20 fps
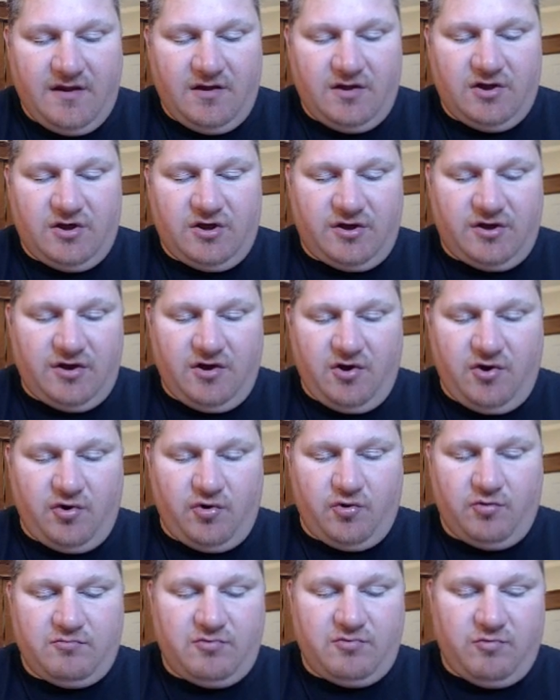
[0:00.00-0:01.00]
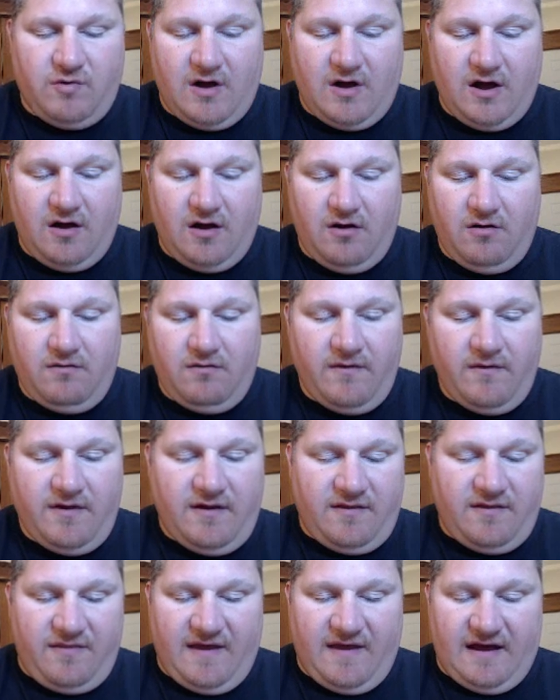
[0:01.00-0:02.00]
cubed. Well,
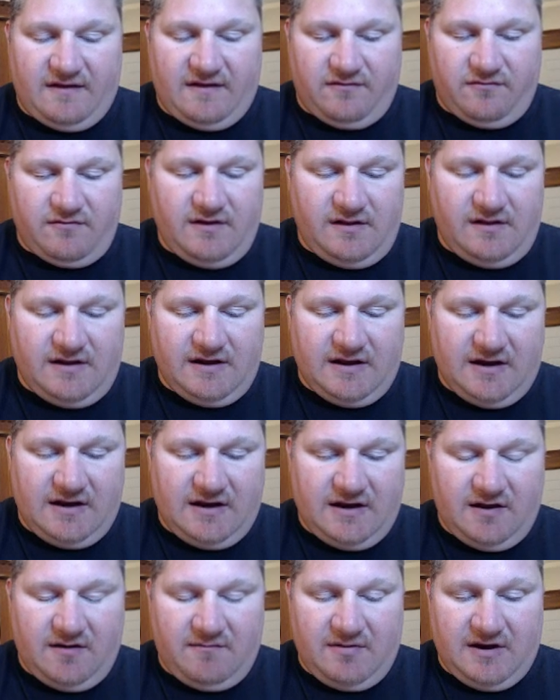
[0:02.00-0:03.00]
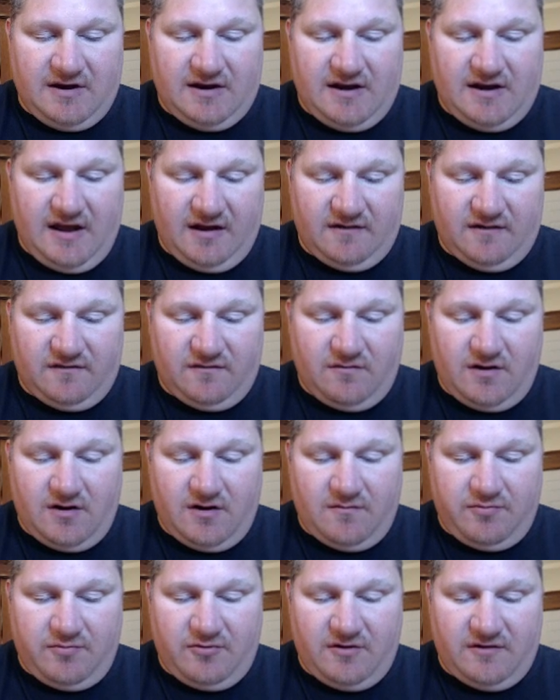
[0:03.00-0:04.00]
that's really going to end up being x
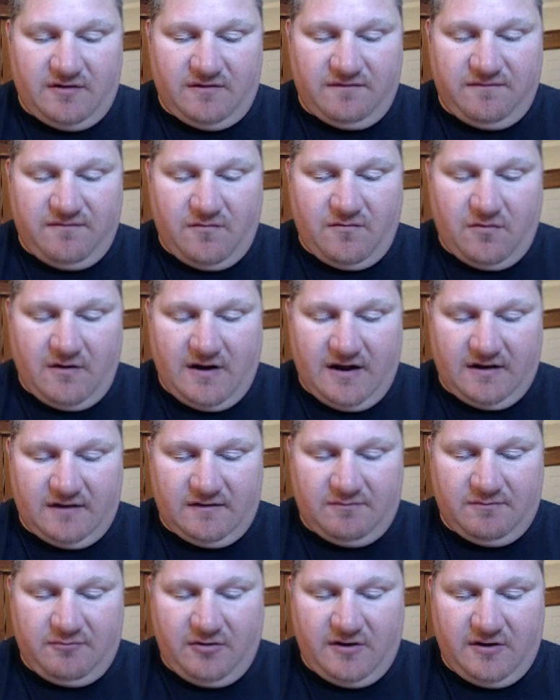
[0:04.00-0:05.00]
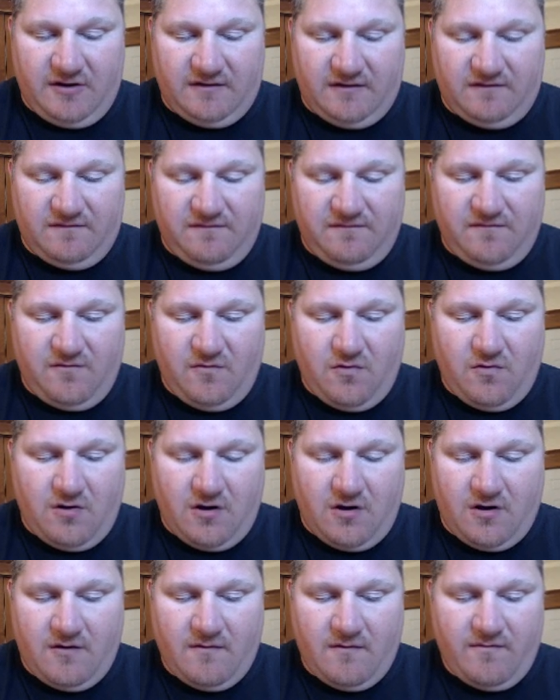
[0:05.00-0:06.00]
squared plus 4x plus
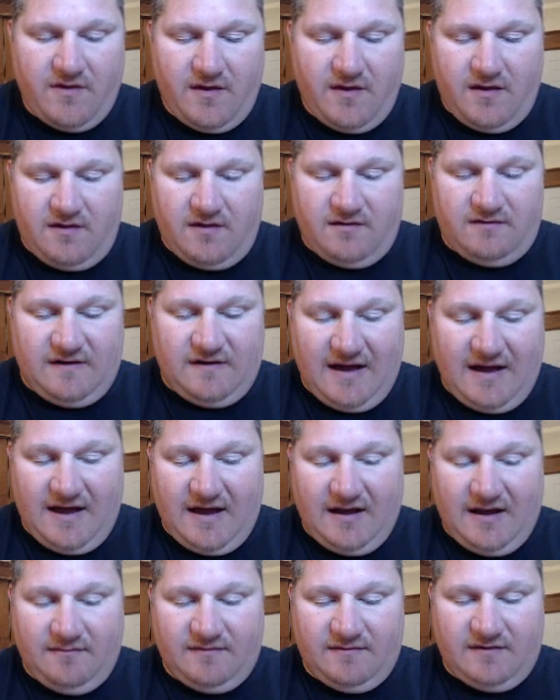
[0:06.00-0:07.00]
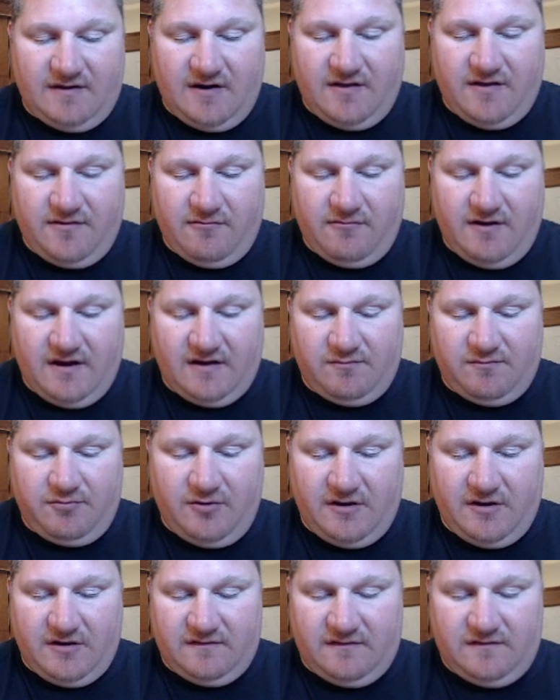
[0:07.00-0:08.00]
4 times another x
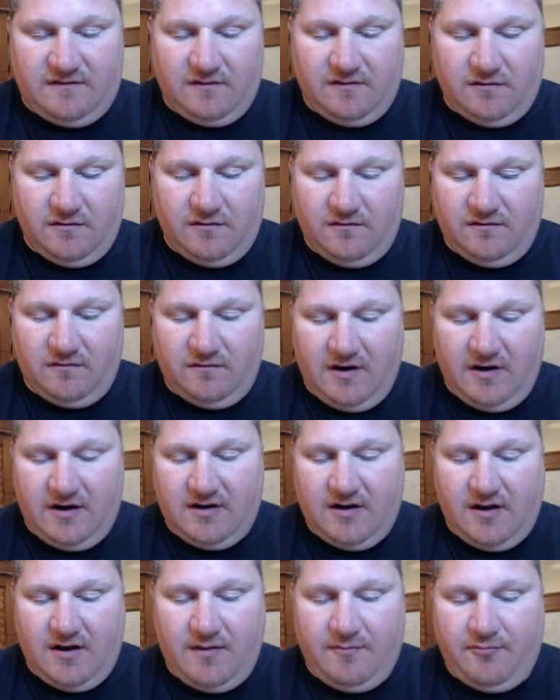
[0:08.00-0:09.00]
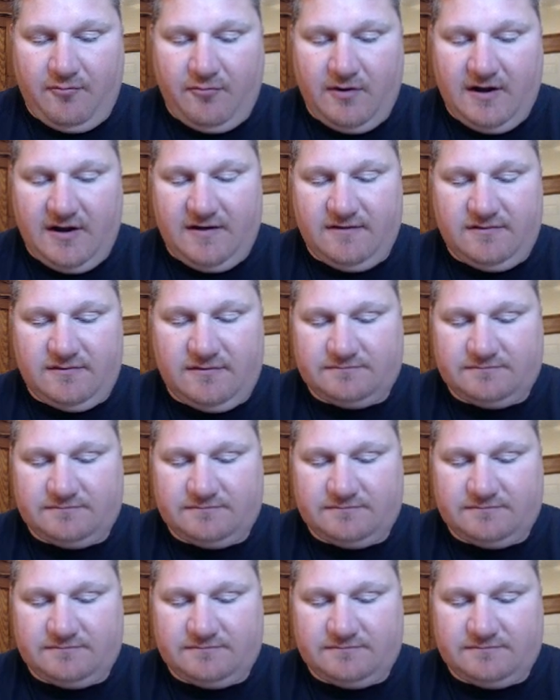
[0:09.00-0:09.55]
plus 2. So I end up with